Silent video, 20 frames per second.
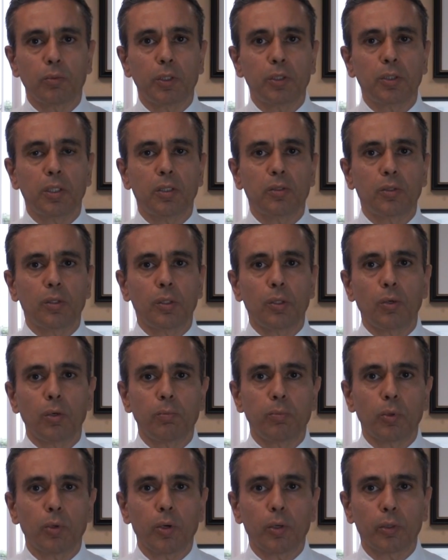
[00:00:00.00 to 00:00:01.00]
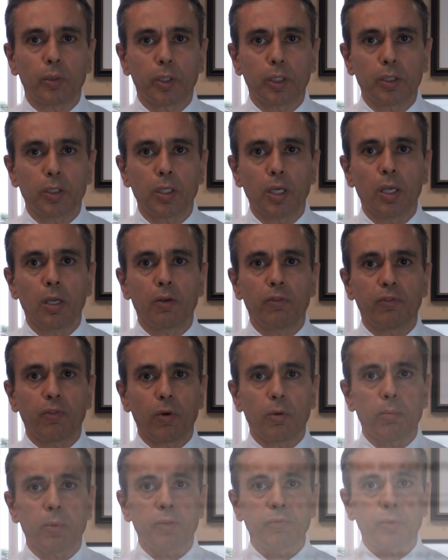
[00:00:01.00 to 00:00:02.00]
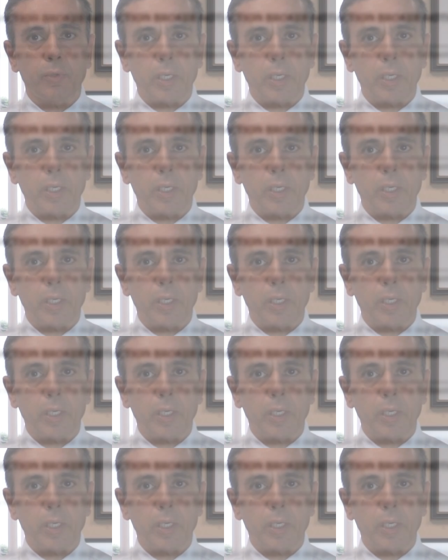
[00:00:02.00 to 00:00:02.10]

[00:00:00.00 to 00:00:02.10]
which is a no brokerage form of